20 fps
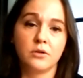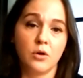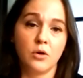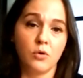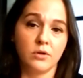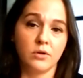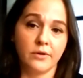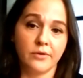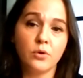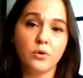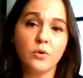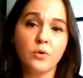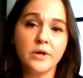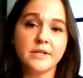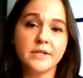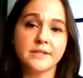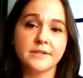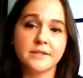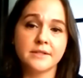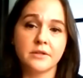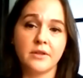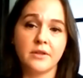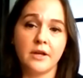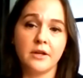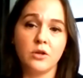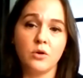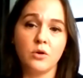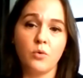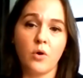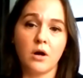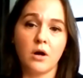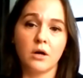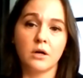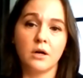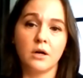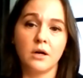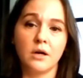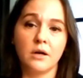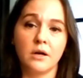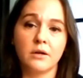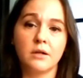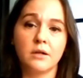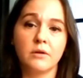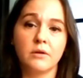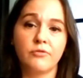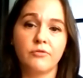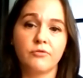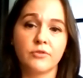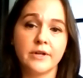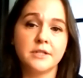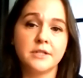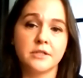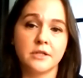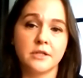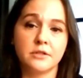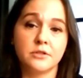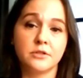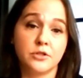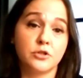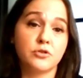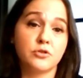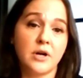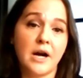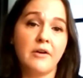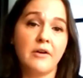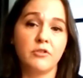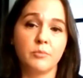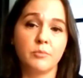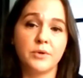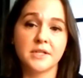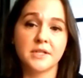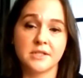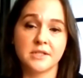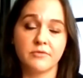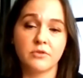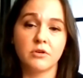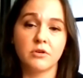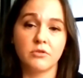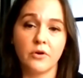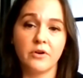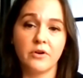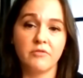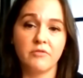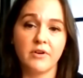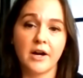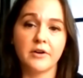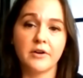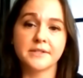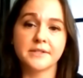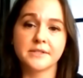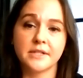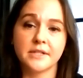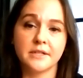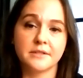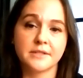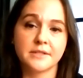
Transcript: local authorities that you are free to travel because of coronavirus.